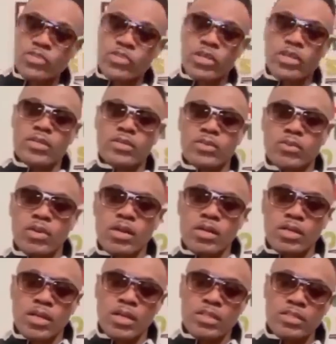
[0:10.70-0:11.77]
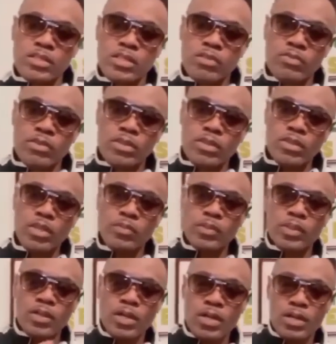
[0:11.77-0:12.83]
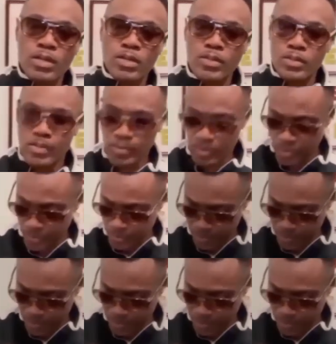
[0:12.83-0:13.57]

See the vision, Warrior Hill TV, keep it locked.